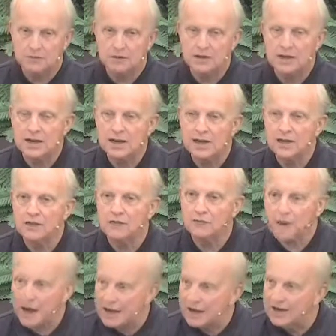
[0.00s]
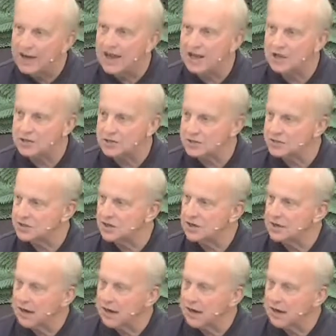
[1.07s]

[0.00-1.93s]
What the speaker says: but in the final analysis,